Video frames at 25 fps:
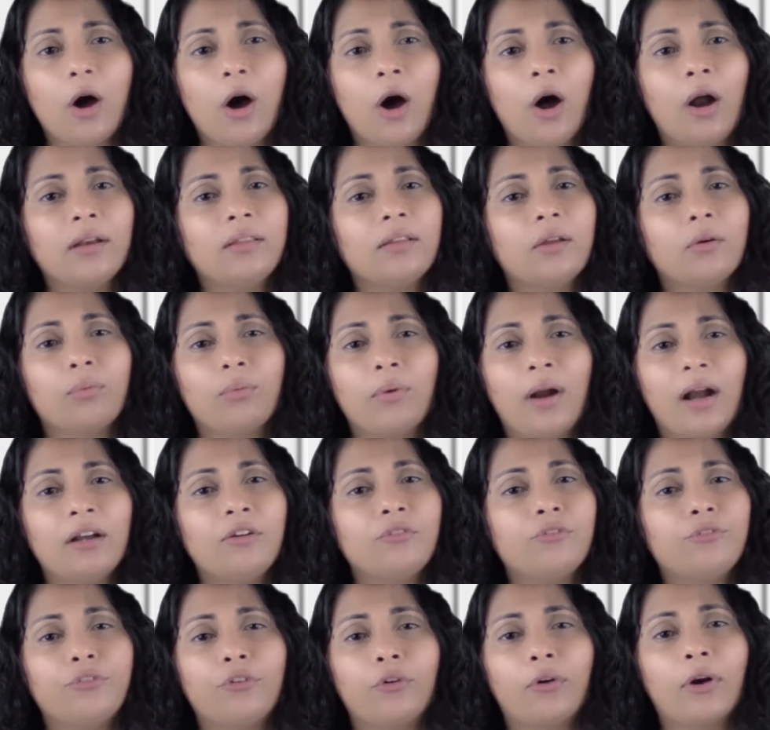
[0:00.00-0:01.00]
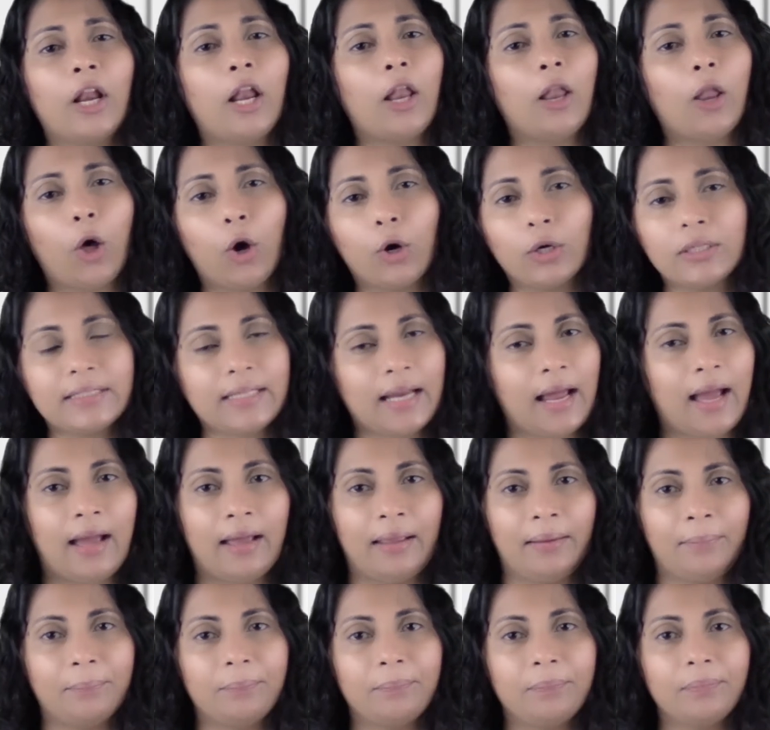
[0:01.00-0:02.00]
on the run for a long
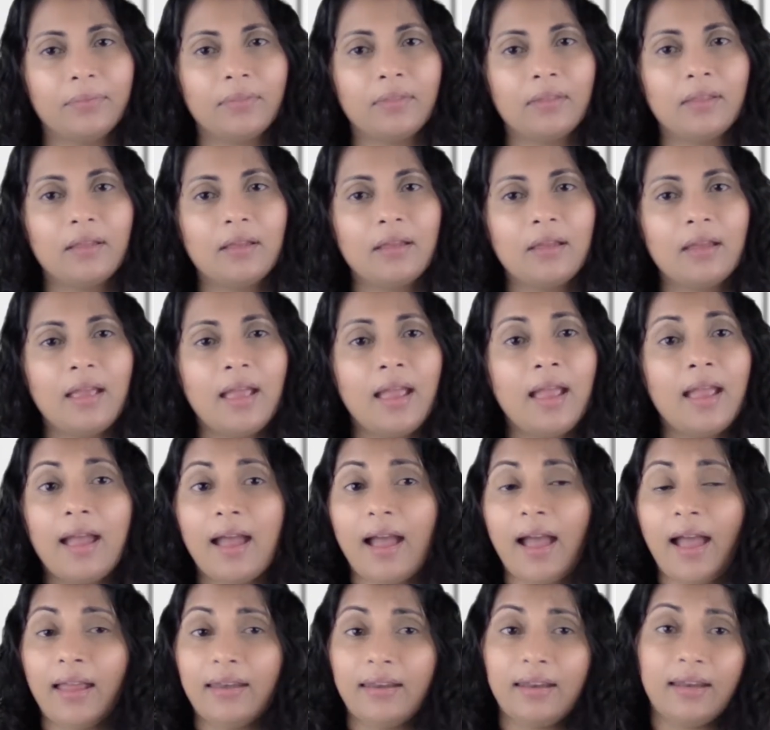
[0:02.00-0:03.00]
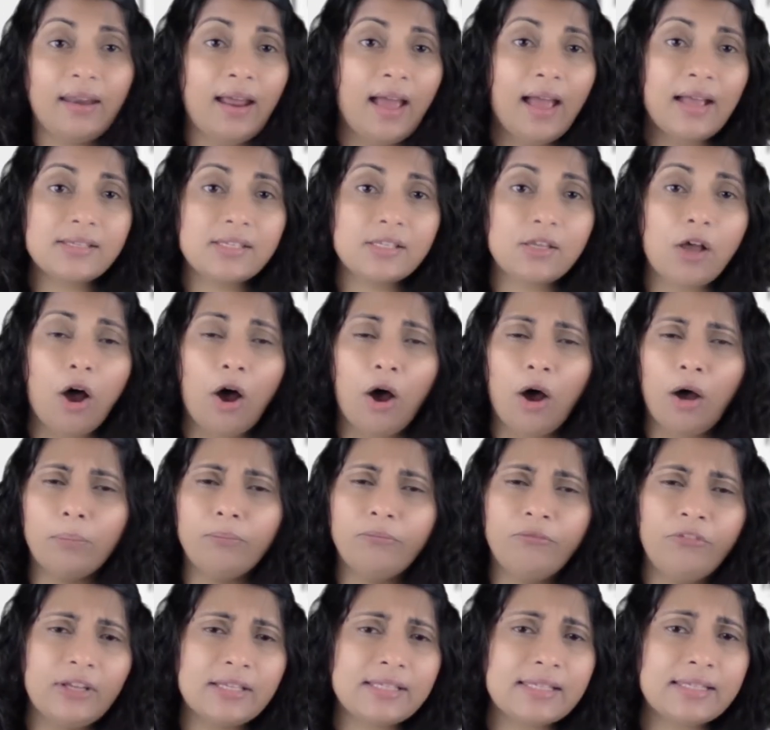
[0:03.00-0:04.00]
time, and it has
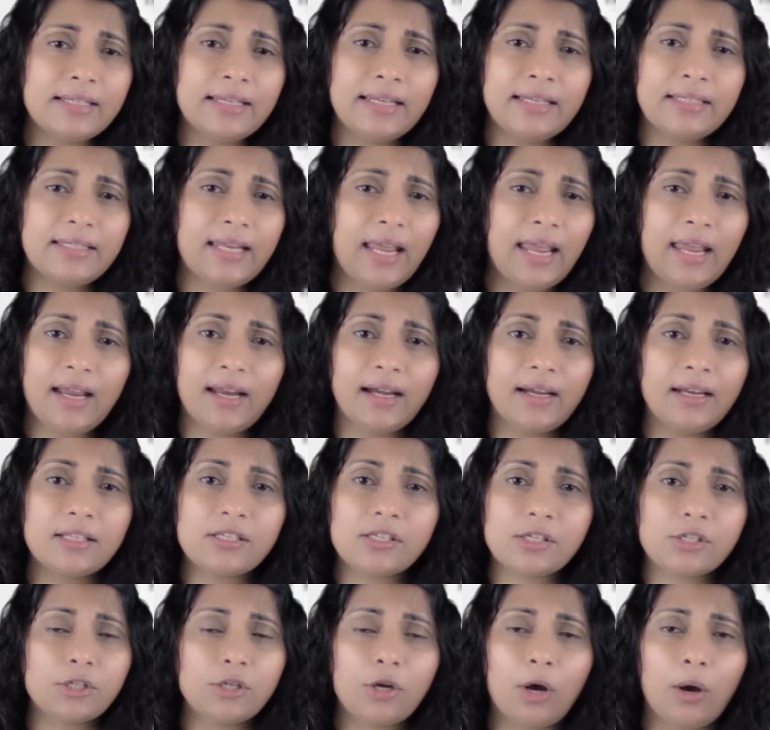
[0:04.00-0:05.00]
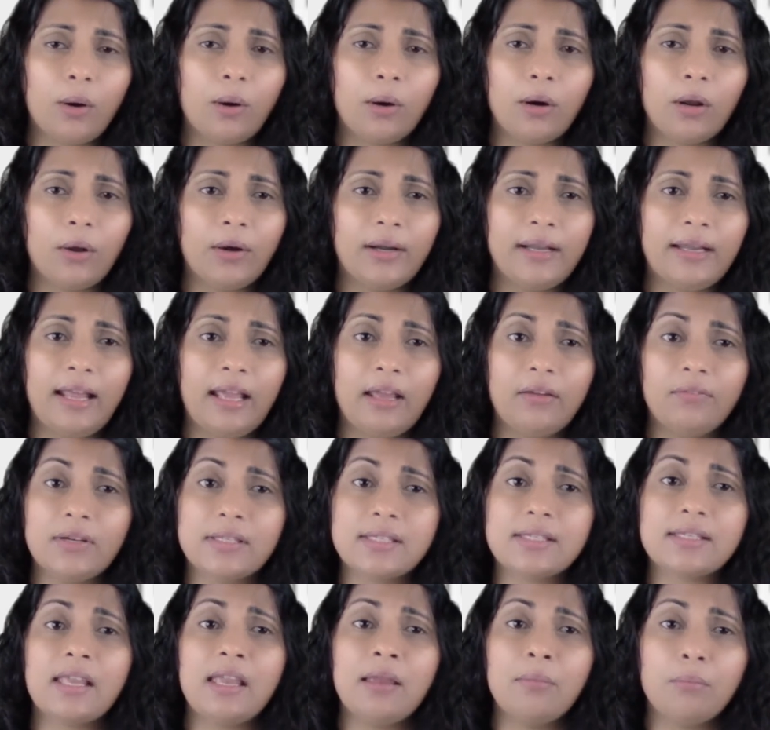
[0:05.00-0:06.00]
obviously taken its toll on
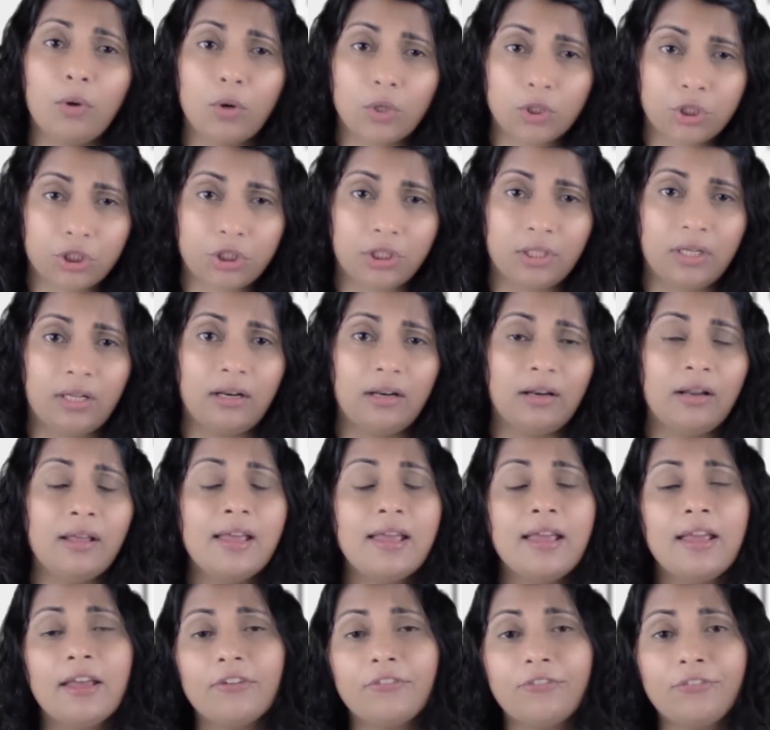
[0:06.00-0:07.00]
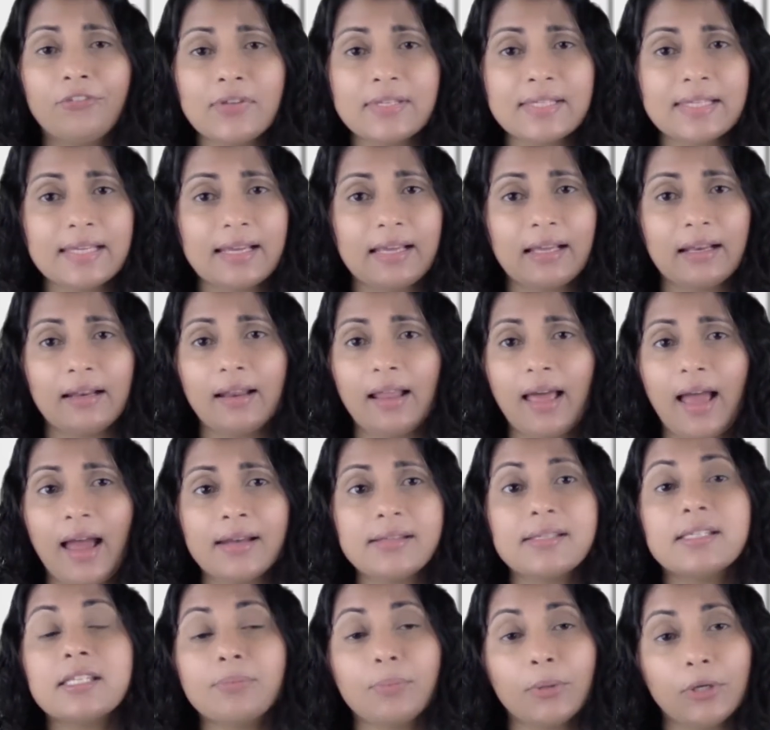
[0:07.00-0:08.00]
David's emotional, physical,
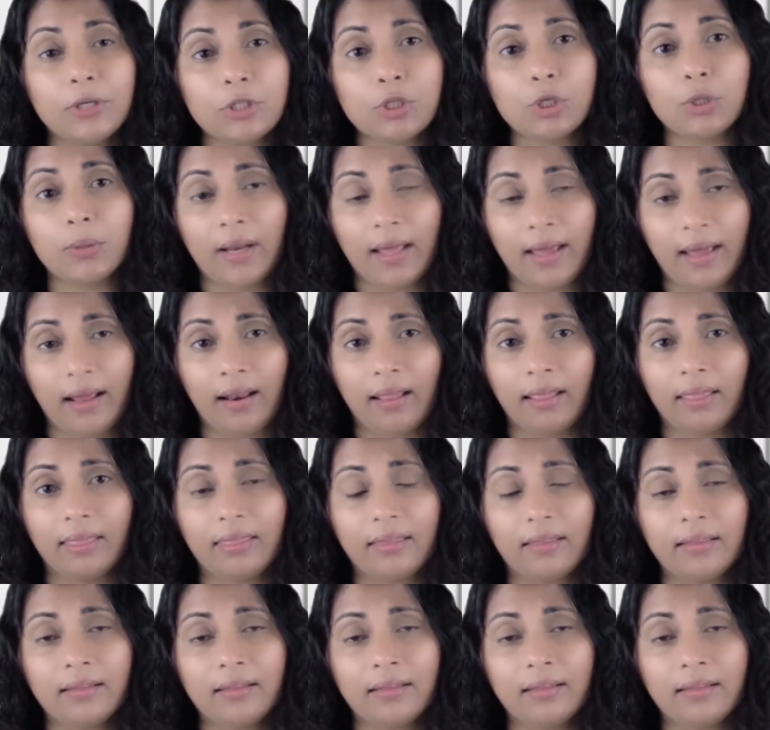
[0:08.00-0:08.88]
and spiritual health.